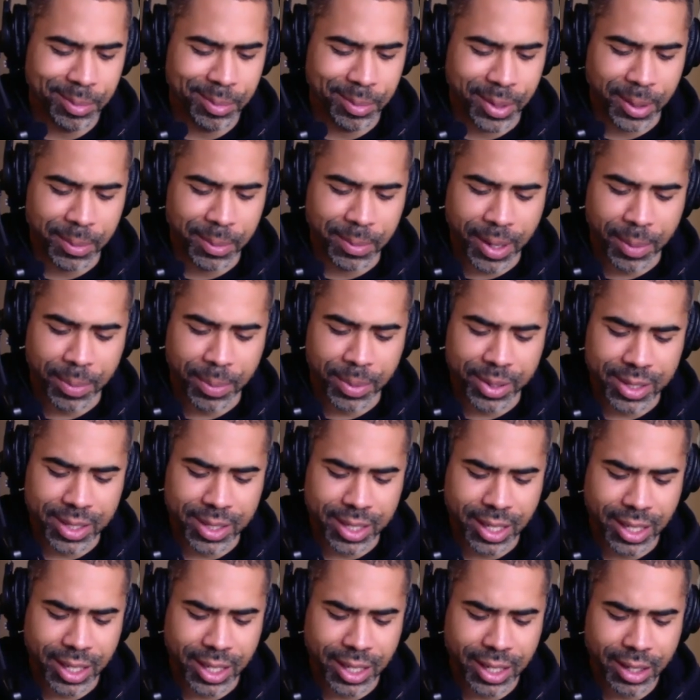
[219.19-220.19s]
Big Papa
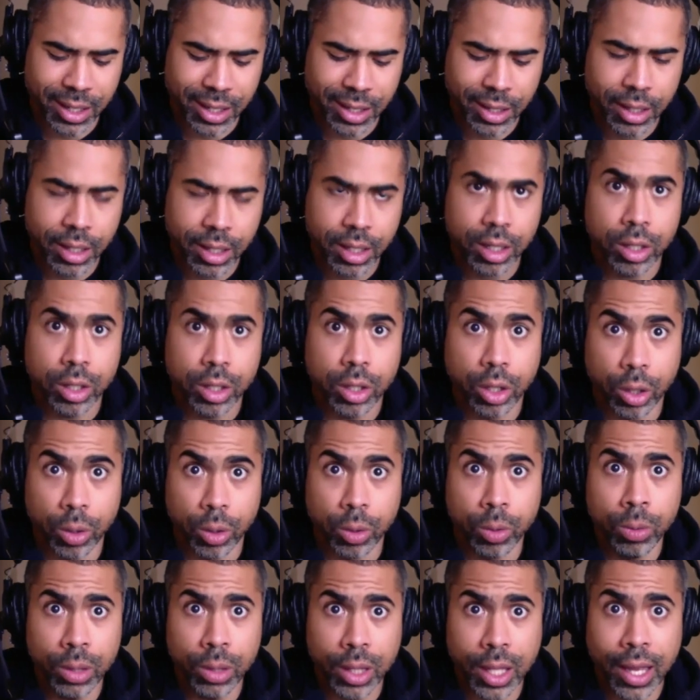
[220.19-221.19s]
said.
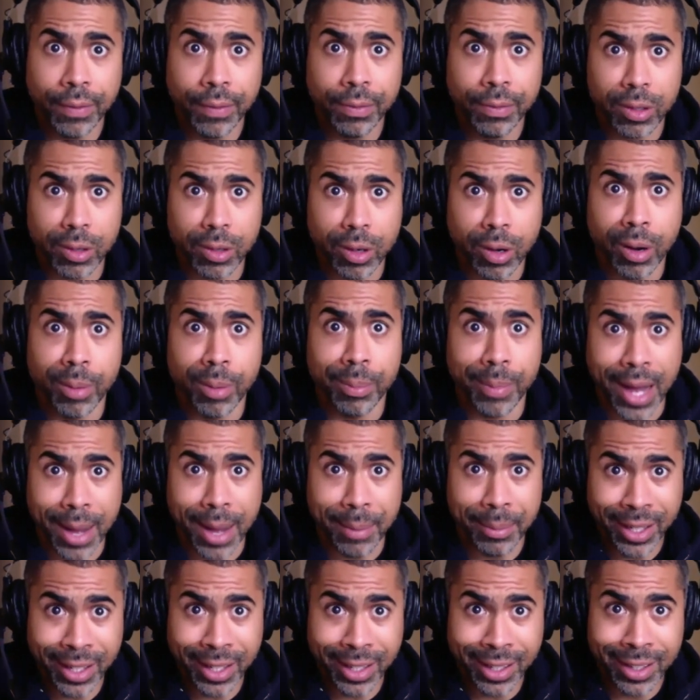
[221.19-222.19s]
You left your
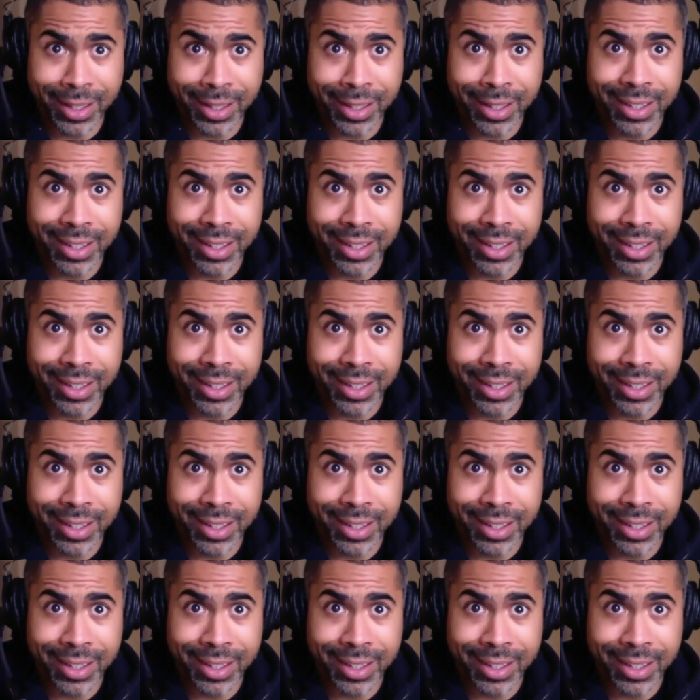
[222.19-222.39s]
mama?